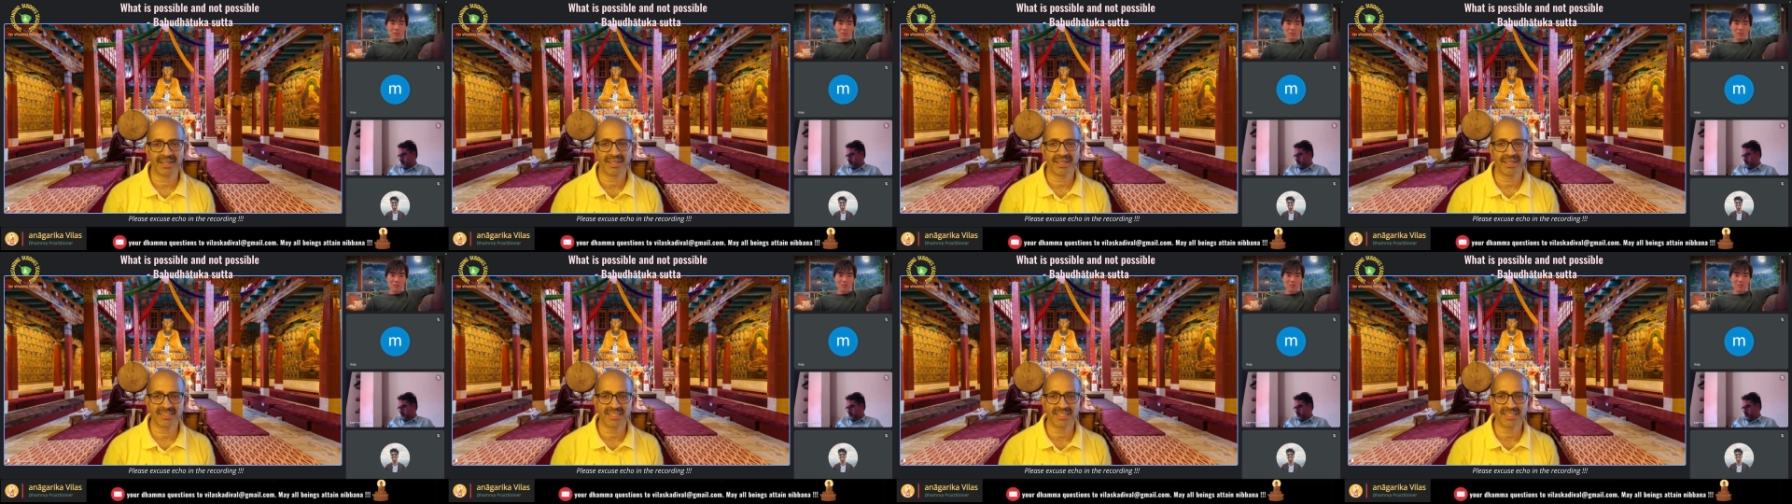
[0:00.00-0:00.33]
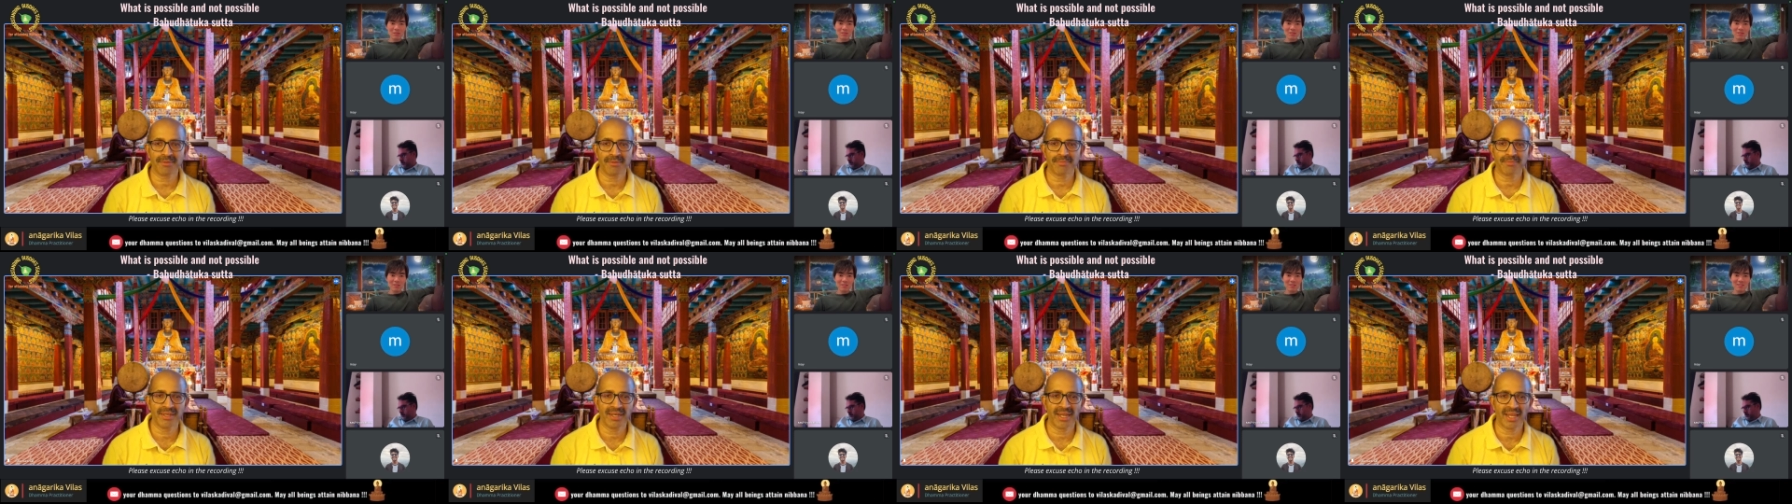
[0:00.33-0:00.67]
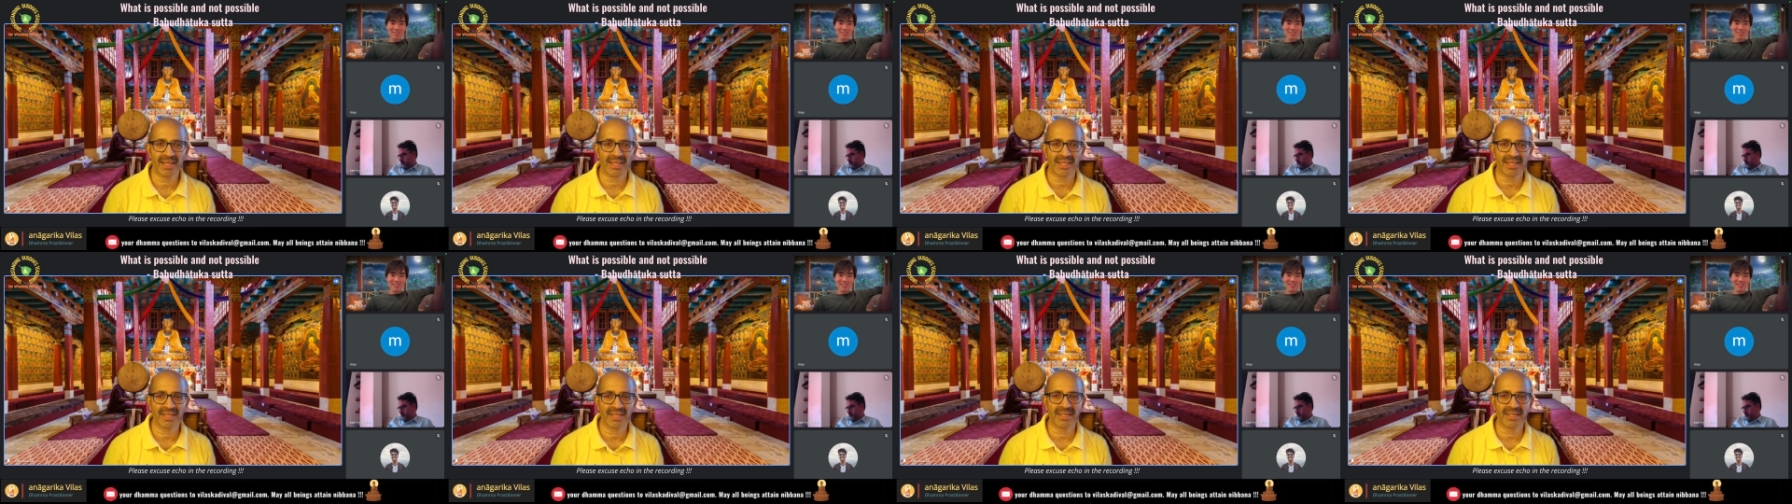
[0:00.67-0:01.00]
does that mean
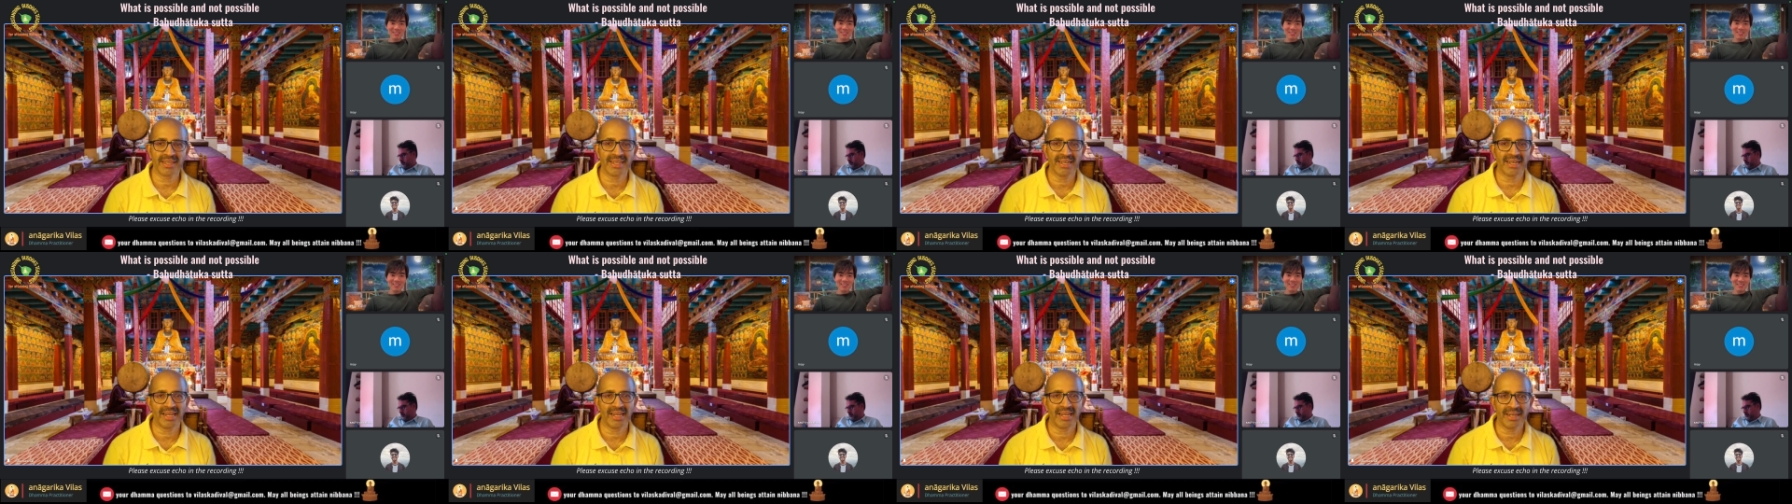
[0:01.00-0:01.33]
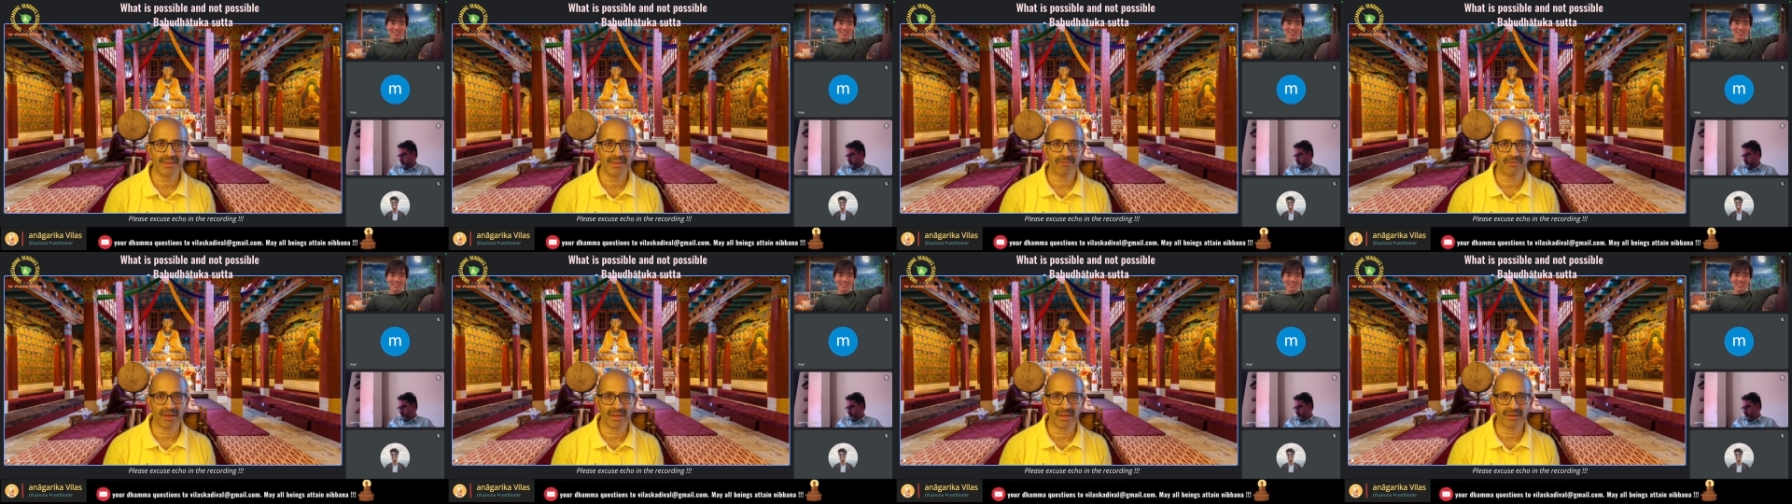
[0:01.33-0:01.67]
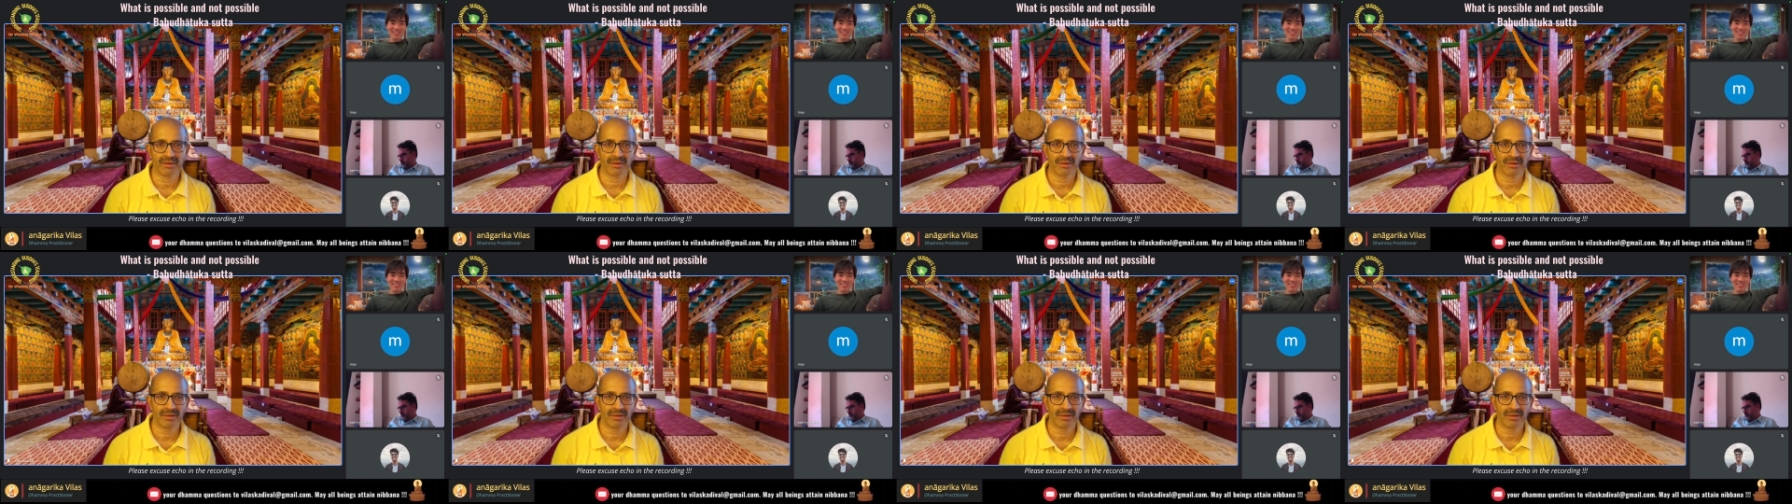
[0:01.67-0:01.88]
I can kill anyone?